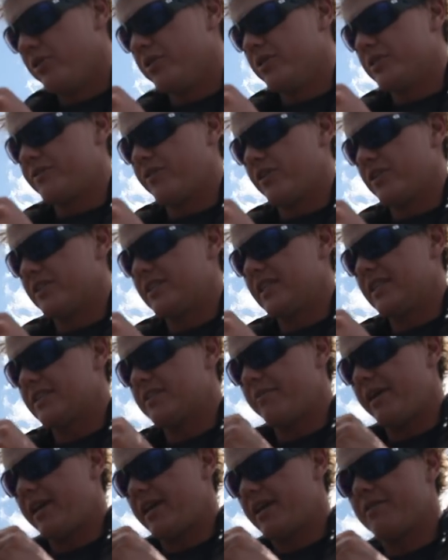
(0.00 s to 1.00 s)
pole as far as
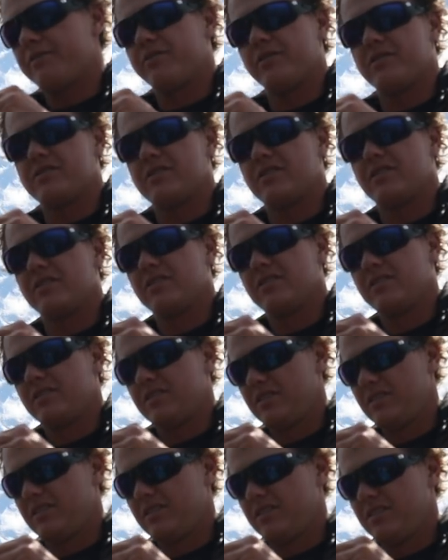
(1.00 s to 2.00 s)
things that make a difference.
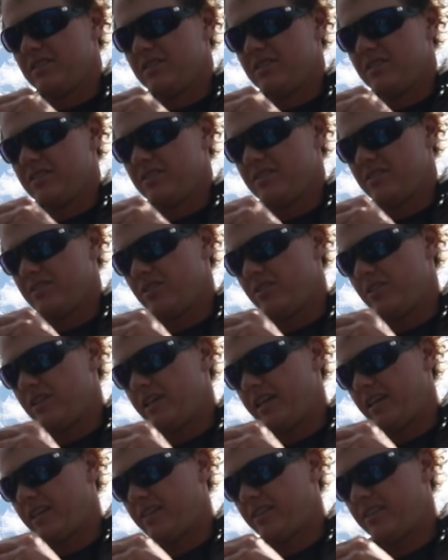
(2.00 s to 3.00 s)
So
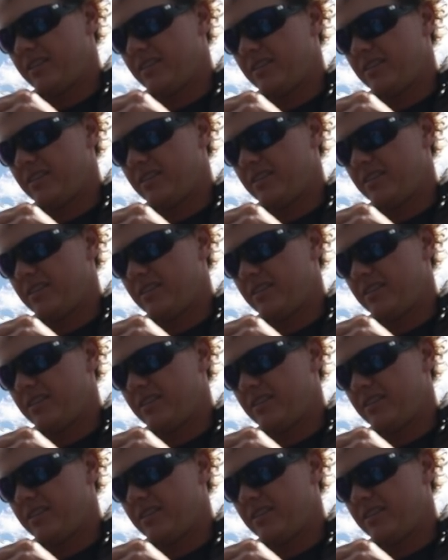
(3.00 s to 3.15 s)
like,